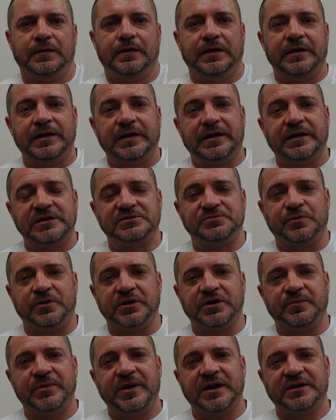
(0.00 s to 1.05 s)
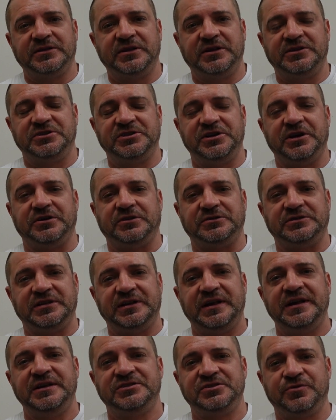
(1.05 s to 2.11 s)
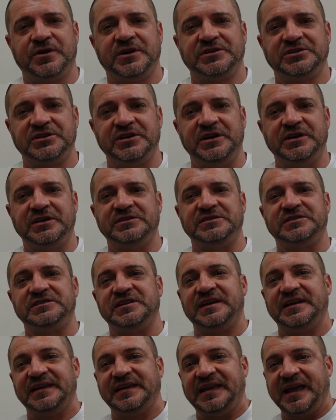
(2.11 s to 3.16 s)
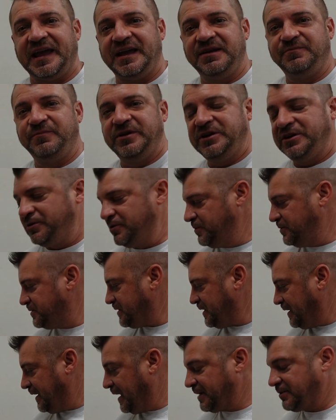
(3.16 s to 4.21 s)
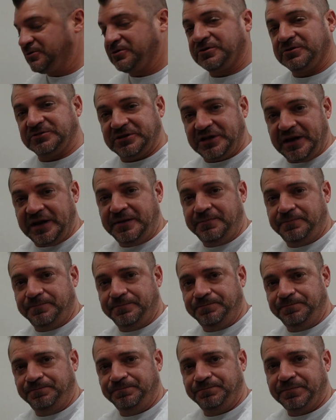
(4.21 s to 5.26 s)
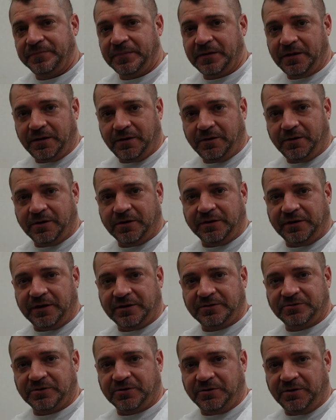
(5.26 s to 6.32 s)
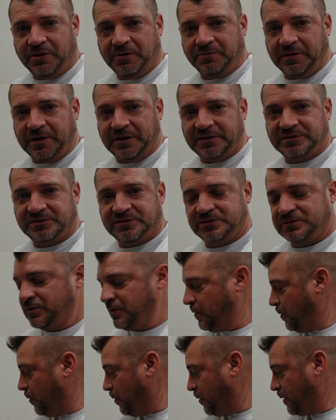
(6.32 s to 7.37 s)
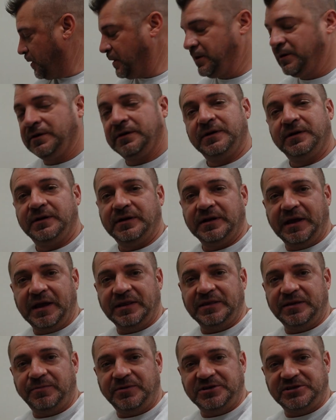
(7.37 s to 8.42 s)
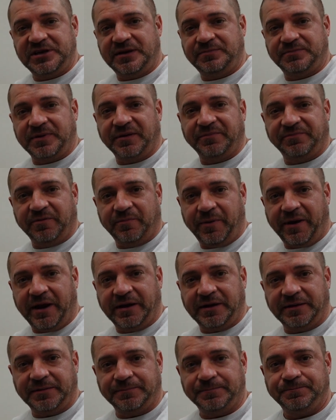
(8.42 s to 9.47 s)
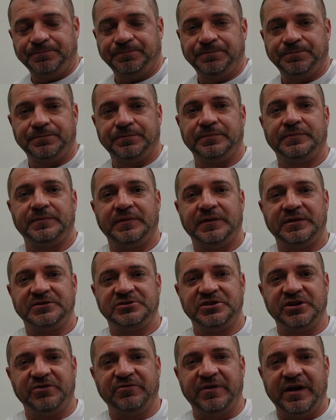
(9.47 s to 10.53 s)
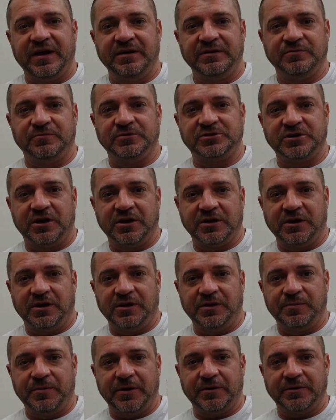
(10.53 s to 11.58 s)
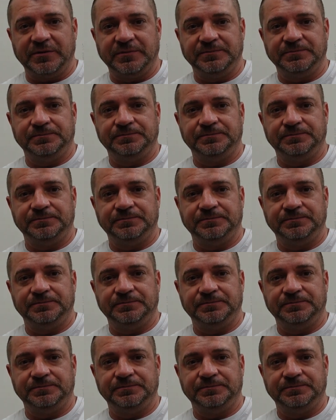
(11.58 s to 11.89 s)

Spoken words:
Hey guys, welcome back to the channel. Today's question is, can we use electrical tape on electrical outlets, or can they be taped up for painting? Stick around and we'll talk all about it.